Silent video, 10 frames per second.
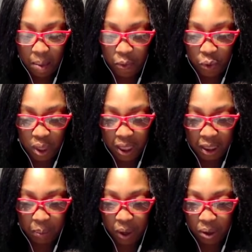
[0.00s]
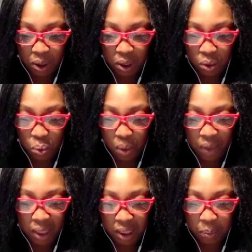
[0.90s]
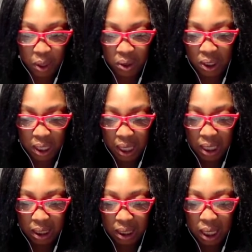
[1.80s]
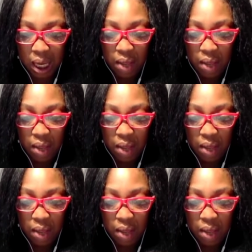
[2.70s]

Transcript: for this person. Whoever this person is,